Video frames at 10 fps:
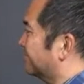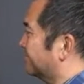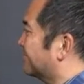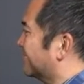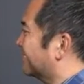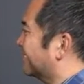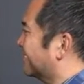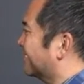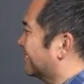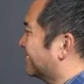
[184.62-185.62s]

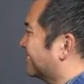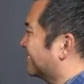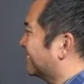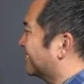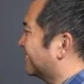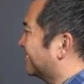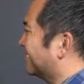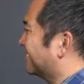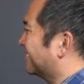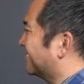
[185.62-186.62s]

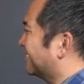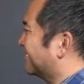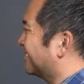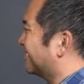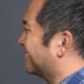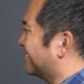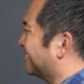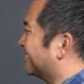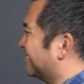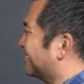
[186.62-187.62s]

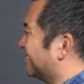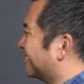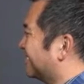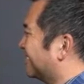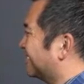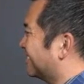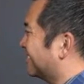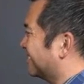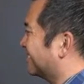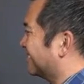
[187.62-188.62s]

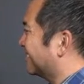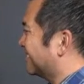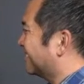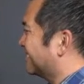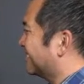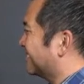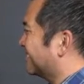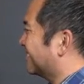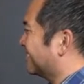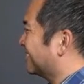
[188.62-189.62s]

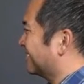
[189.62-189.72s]
[no speech]